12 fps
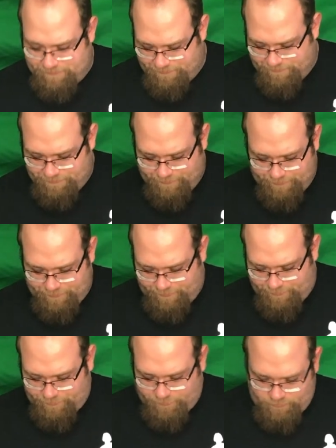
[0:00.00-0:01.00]

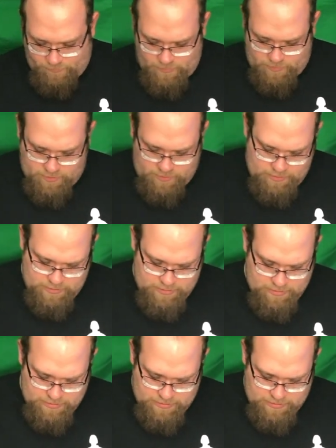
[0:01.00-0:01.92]
[no speech]